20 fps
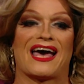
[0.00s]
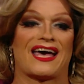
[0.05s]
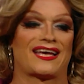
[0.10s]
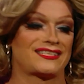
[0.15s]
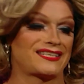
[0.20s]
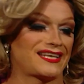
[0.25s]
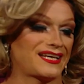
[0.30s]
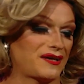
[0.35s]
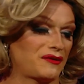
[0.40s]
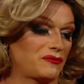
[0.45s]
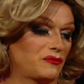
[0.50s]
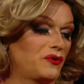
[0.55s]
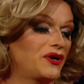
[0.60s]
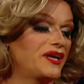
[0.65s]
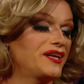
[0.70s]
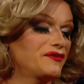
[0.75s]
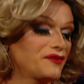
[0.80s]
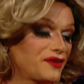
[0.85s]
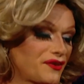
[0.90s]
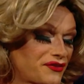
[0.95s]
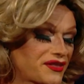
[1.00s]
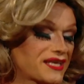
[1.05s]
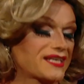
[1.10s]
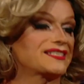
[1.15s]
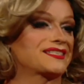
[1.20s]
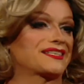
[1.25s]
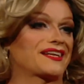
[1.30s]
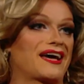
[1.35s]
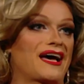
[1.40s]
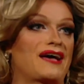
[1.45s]
And uh, one of the
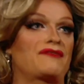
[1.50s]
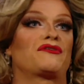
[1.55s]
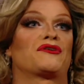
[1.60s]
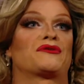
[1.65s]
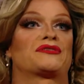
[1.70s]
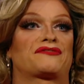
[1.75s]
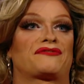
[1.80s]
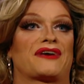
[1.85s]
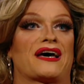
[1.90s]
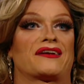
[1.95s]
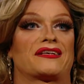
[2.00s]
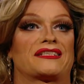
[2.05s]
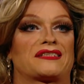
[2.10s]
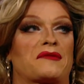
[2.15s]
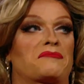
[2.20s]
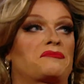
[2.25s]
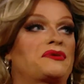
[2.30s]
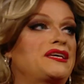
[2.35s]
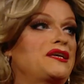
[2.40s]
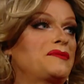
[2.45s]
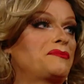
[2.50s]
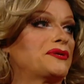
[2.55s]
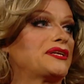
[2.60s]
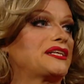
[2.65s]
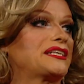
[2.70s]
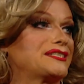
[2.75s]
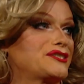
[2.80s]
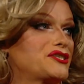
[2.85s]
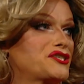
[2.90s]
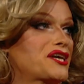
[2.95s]
things that I've always found is that
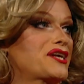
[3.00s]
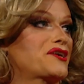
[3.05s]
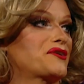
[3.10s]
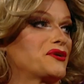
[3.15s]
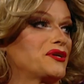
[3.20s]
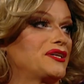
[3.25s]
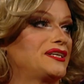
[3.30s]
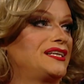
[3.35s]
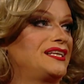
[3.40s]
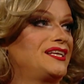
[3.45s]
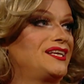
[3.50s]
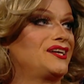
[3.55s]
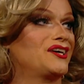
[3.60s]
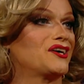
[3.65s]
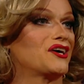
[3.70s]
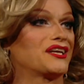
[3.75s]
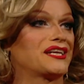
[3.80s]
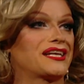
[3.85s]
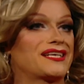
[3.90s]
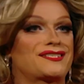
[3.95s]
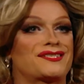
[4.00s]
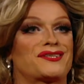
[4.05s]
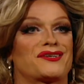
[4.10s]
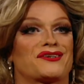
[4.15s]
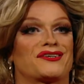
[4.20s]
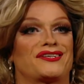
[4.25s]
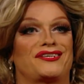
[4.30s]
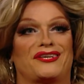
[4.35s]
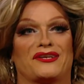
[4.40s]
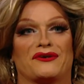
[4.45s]
people in general, unless
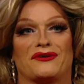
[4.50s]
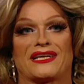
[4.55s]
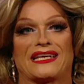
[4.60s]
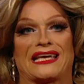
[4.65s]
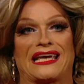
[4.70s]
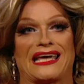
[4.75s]
they're you know a